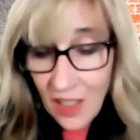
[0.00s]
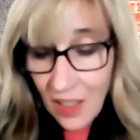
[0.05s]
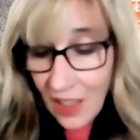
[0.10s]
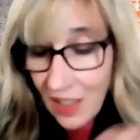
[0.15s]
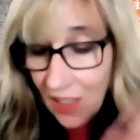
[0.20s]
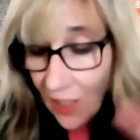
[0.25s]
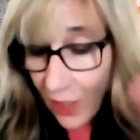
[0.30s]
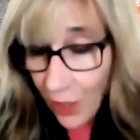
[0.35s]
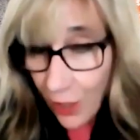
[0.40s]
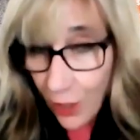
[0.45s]

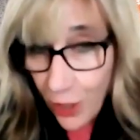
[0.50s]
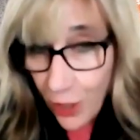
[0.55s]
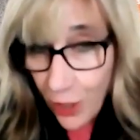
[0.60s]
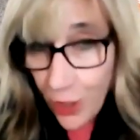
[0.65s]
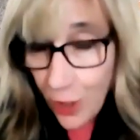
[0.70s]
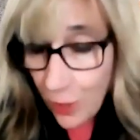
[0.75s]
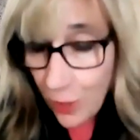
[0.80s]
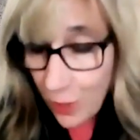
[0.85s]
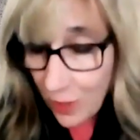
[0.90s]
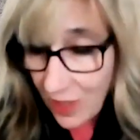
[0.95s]
I heard
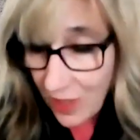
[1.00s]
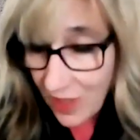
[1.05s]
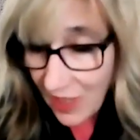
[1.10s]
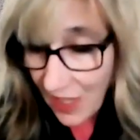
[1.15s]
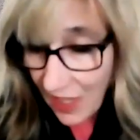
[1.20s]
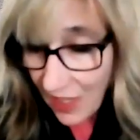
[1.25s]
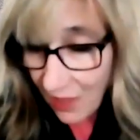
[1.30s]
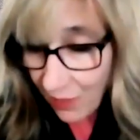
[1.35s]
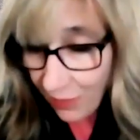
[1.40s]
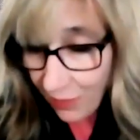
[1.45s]
you.
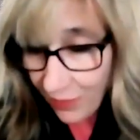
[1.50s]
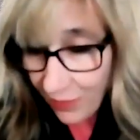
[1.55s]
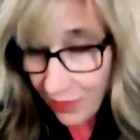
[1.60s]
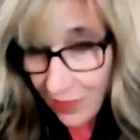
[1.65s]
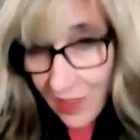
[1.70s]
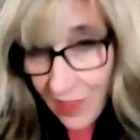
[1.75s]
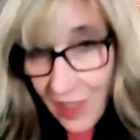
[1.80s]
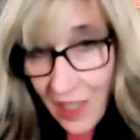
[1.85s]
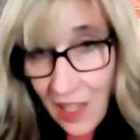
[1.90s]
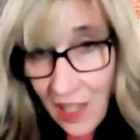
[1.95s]
Safe,
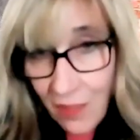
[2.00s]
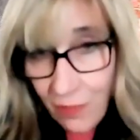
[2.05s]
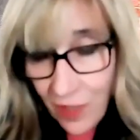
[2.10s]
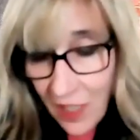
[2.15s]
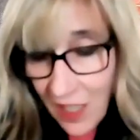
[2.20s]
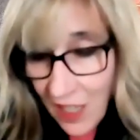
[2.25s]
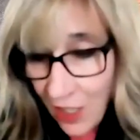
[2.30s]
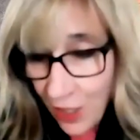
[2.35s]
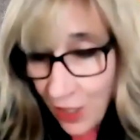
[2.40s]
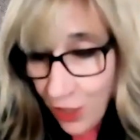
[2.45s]

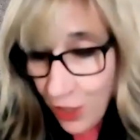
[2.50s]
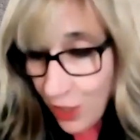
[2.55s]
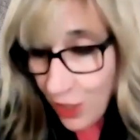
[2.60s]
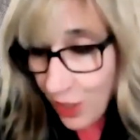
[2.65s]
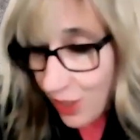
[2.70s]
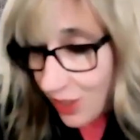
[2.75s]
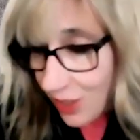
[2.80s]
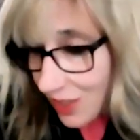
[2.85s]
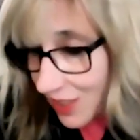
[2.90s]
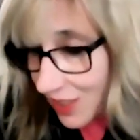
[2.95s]

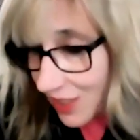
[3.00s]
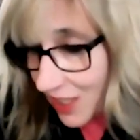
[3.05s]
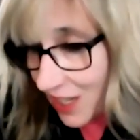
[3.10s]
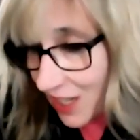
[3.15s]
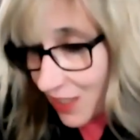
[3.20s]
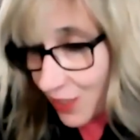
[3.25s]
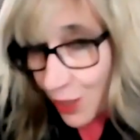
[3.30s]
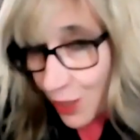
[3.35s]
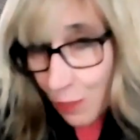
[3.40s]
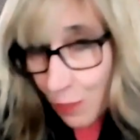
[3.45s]
efficacious
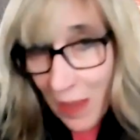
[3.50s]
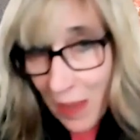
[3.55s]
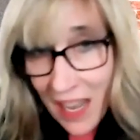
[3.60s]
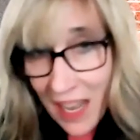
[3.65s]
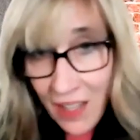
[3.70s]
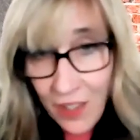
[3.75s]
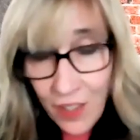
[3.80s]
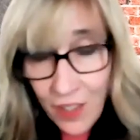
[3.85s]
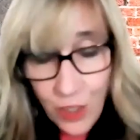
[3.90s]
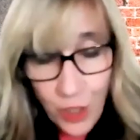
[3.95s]
against
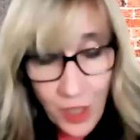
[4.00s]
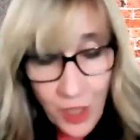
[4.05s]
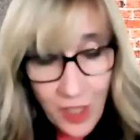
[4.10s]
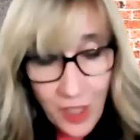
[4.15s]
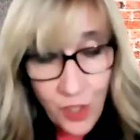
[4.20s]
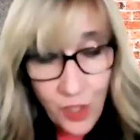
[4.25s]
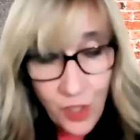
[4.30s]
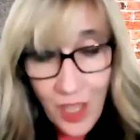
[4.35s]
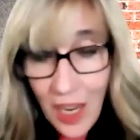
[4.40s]
pathogens.